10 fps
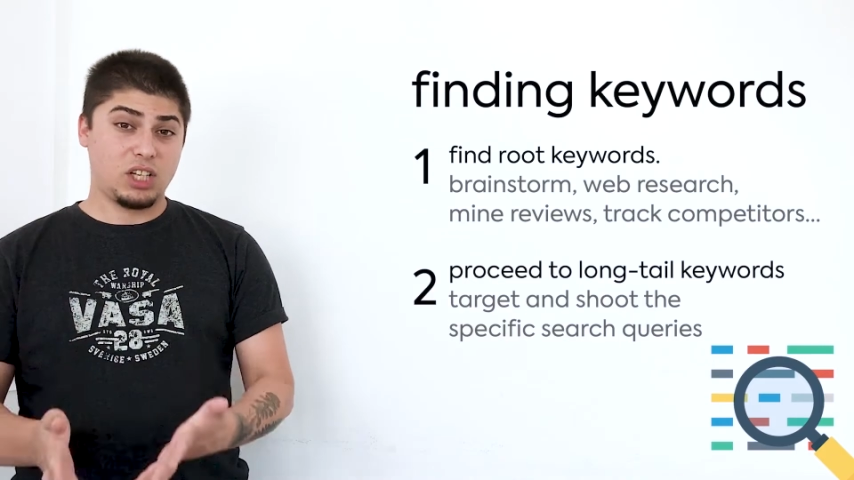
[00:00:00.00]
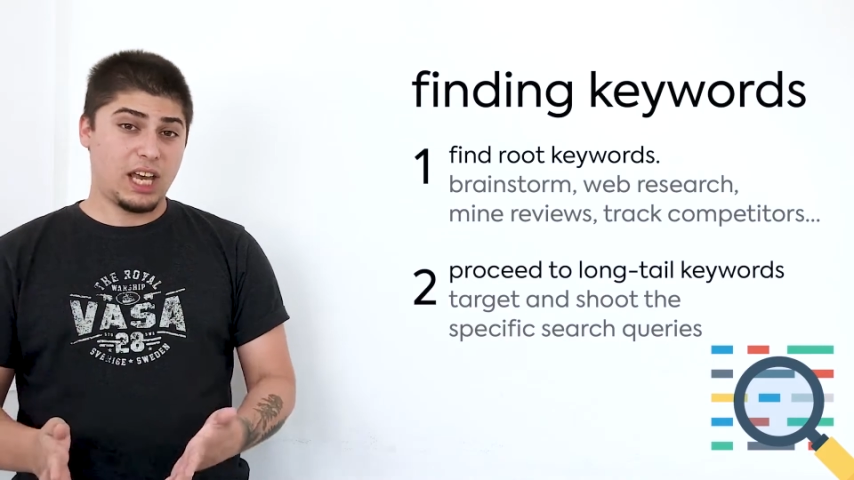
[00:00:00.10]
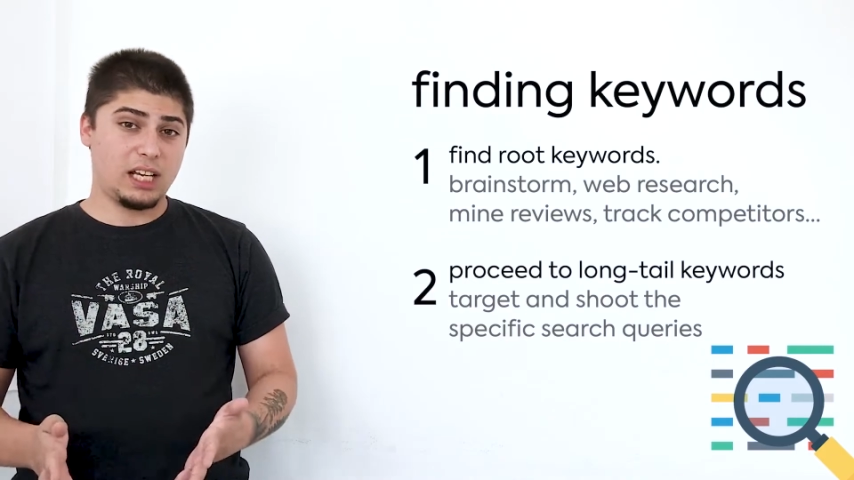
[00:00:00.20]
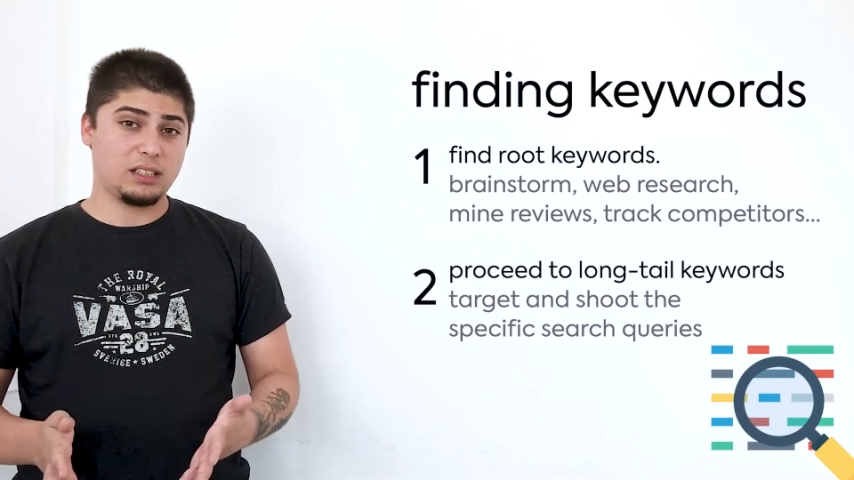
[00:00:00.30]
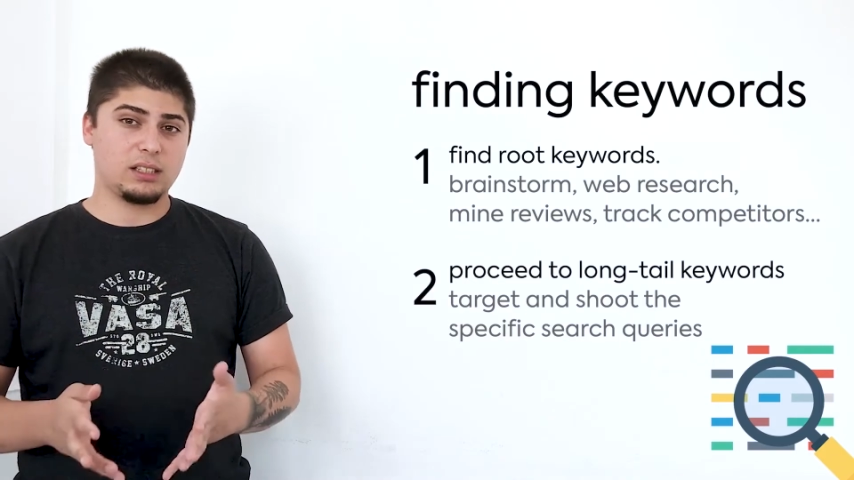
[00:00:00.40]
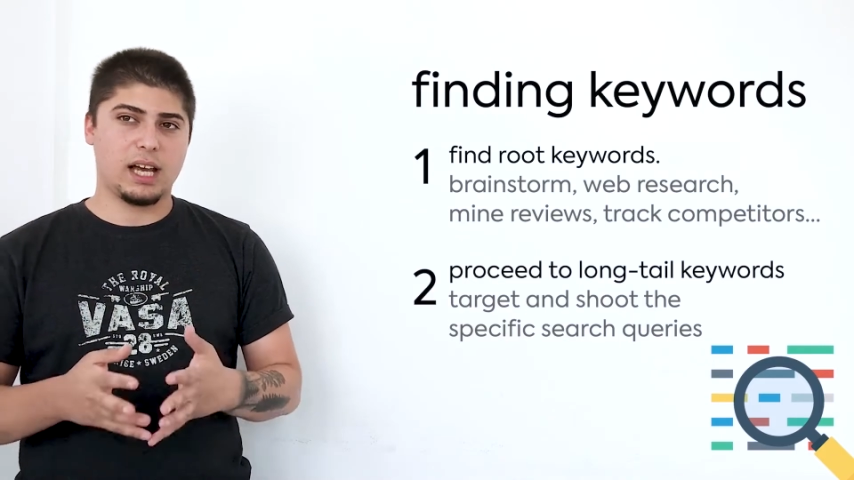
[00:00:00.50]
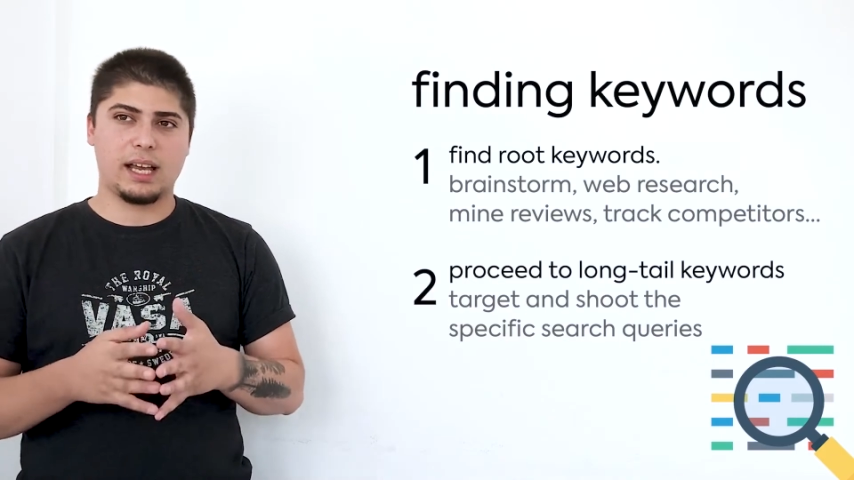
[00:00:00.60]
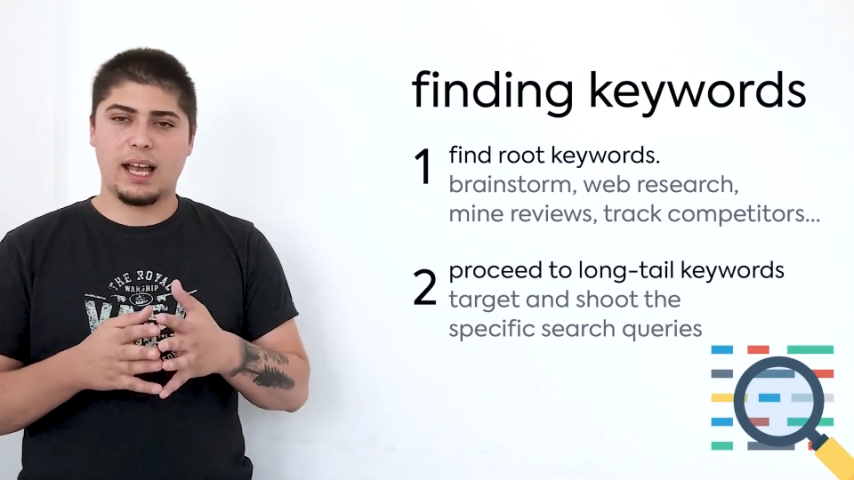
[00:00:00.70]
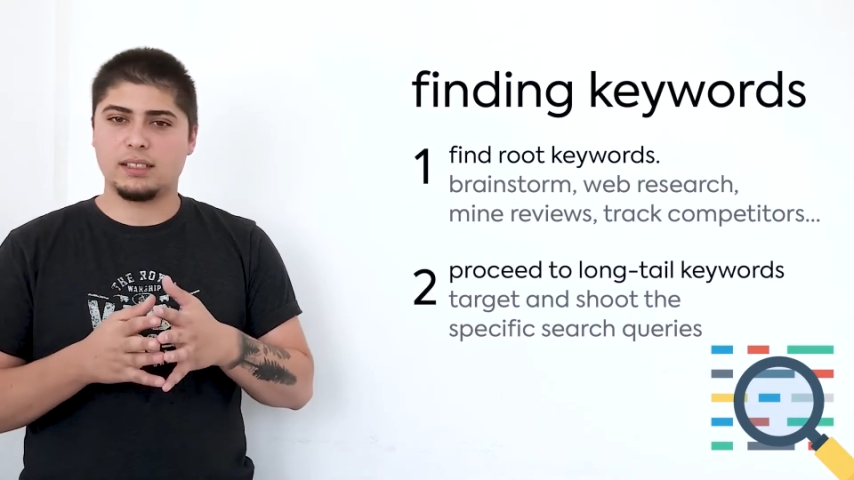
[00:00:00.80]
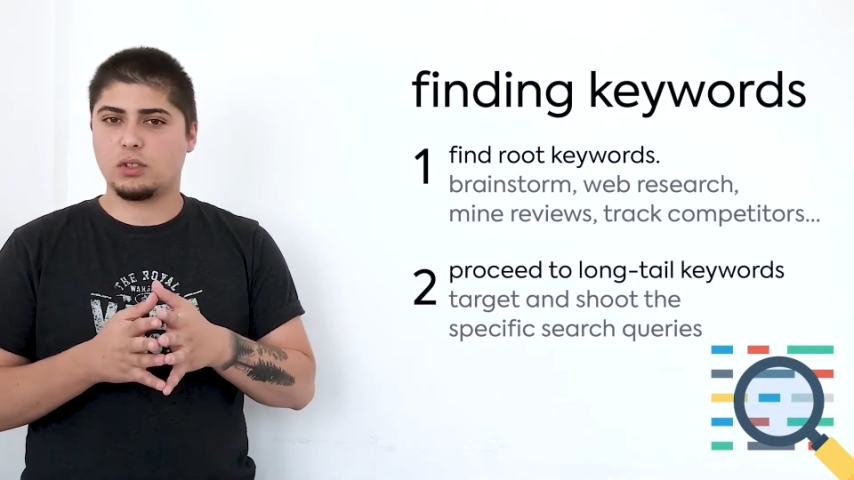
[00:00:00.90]
changed,
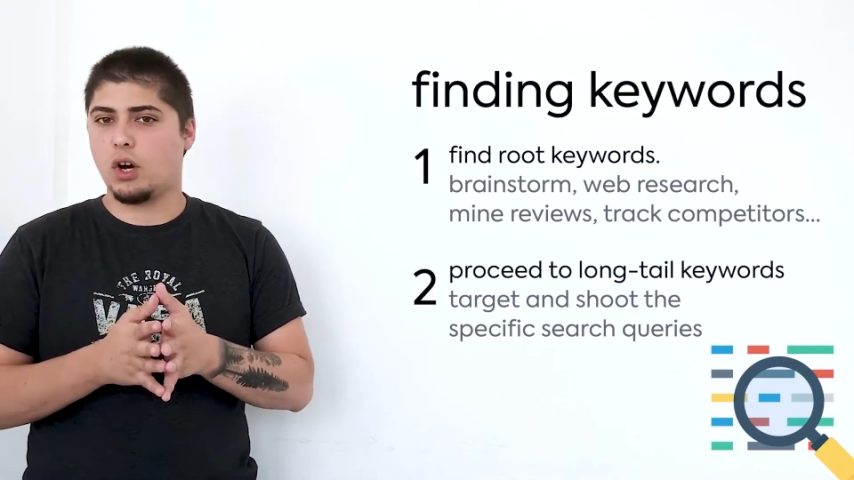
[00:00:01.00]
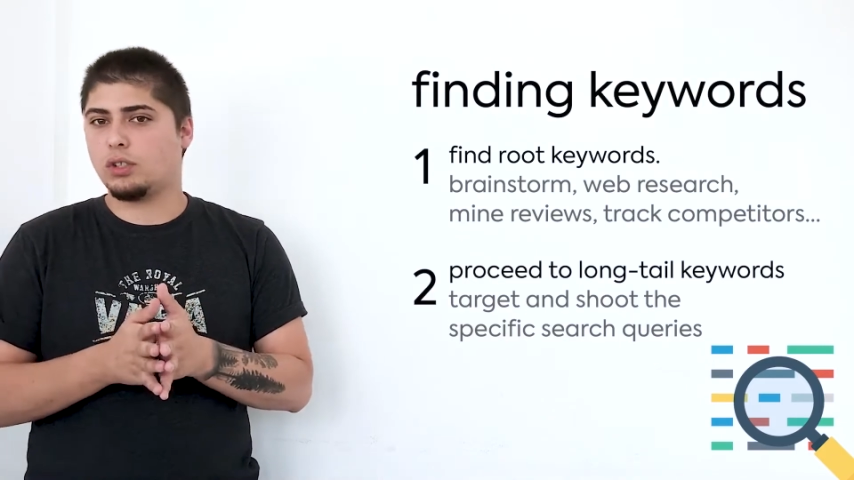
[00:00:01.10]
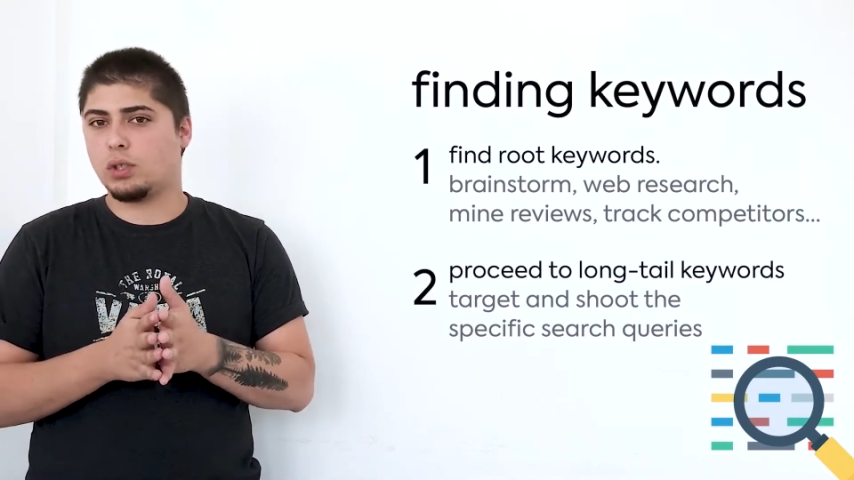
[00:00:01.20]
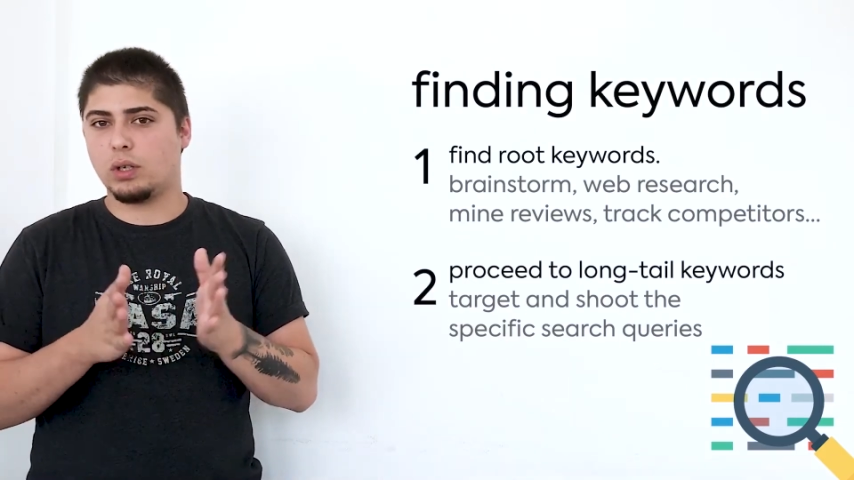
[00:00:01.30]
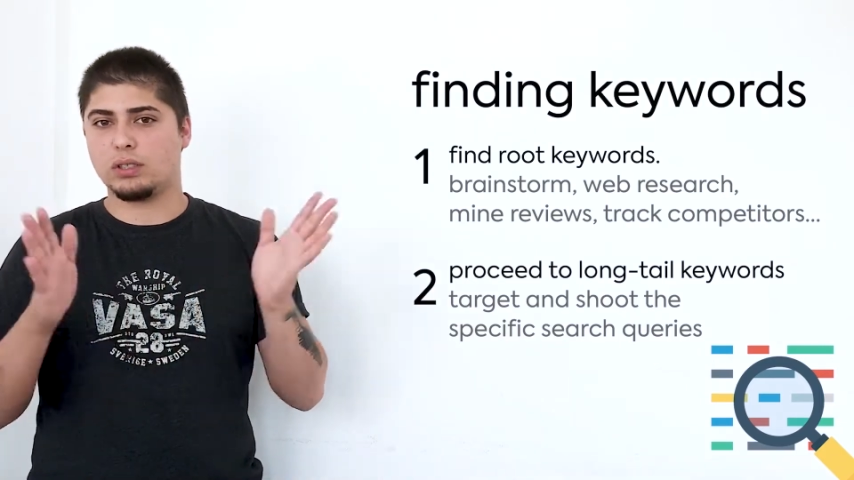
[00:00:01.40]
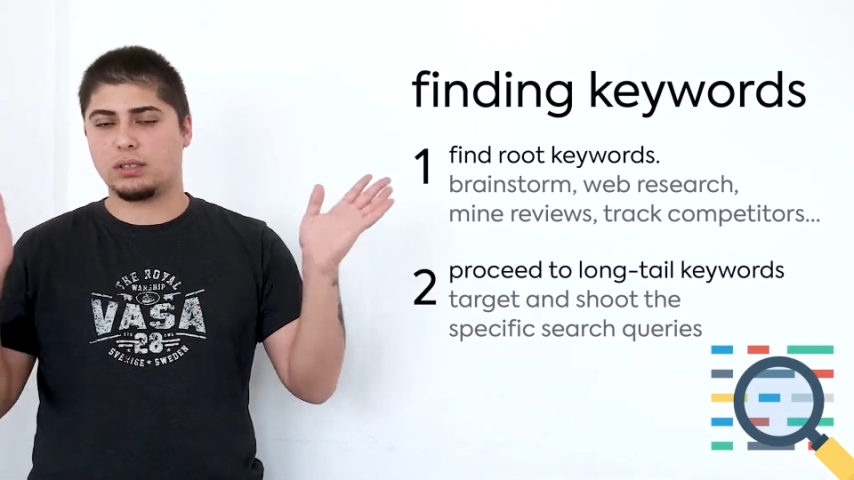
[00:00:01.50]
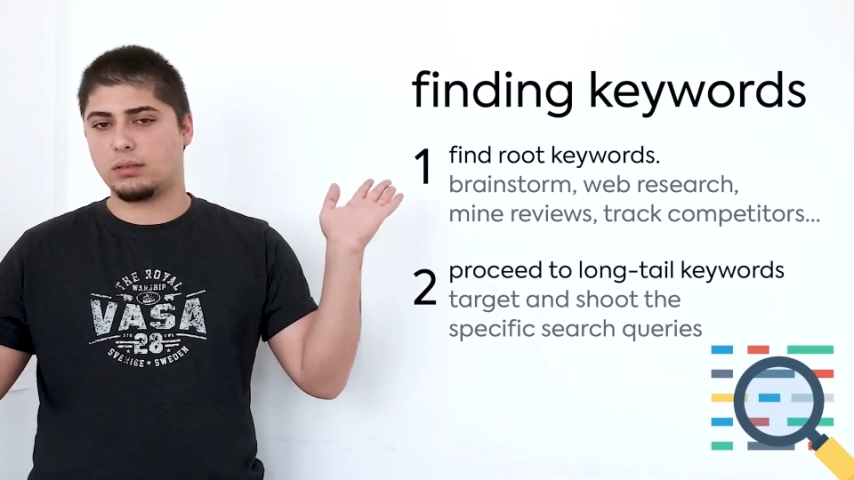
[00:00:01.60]
like has gone to